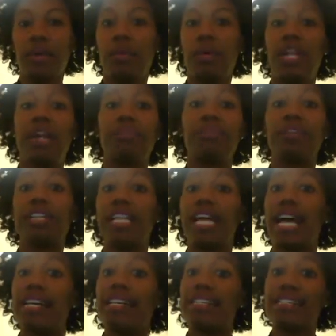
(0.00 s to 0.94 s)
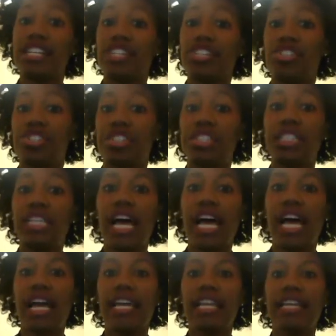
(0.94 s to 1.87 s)
When I realized I shouldn't
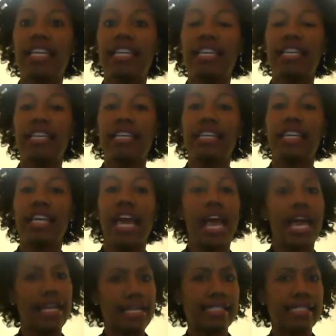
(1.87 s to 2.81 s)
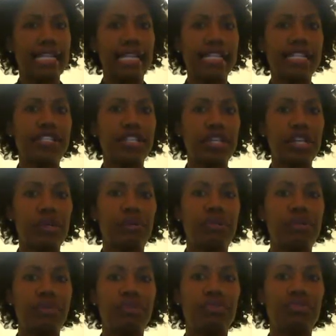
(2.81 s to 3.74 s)
lie, I decided to go
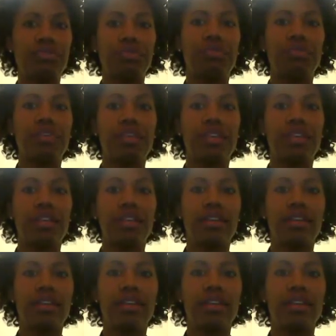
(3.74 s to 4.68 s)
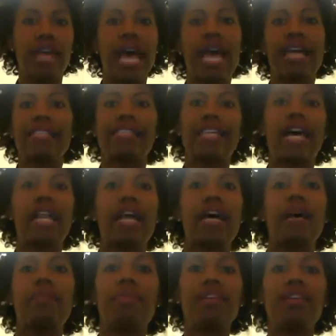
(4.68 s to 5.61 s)
with the truth. I sat
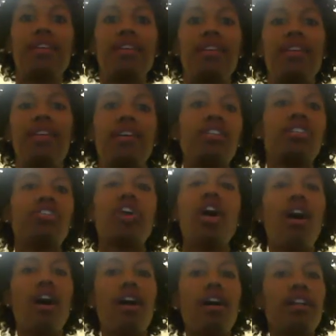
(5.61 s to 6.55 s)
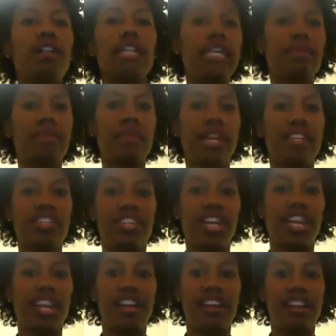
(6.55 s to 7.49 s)
up, tall in my
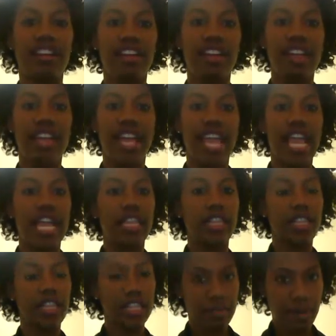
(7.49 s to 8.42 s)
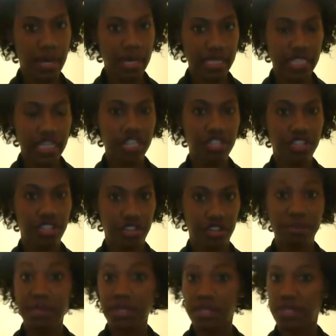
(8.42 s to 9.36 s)
chair, and looked my
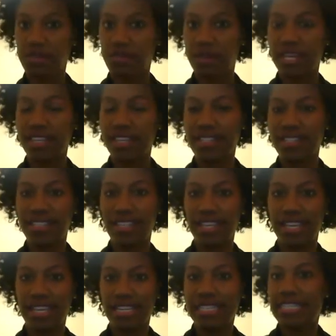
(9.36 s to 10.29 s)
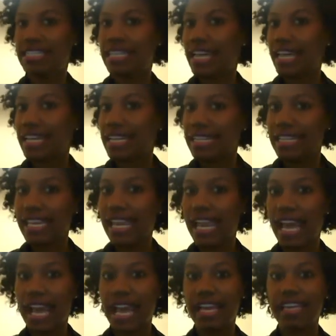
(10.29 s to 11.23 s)
teacher, Mr. Weeks, dead in the
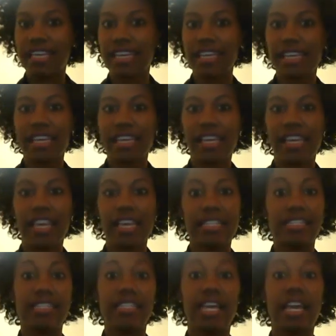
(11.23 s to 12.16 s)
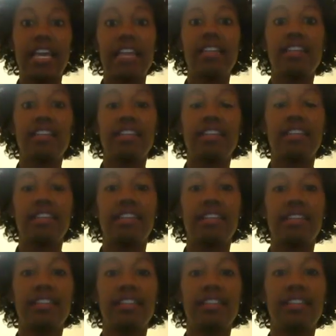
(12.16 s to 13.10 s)
eye and said,
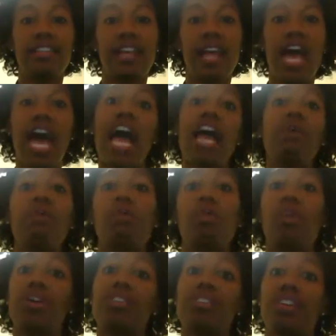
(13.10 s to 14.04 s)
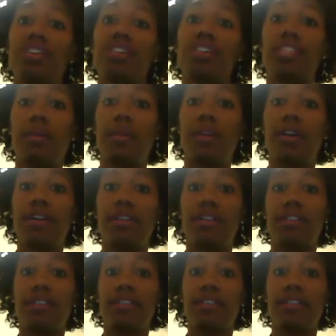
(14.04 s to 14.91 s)
"I worked all summer."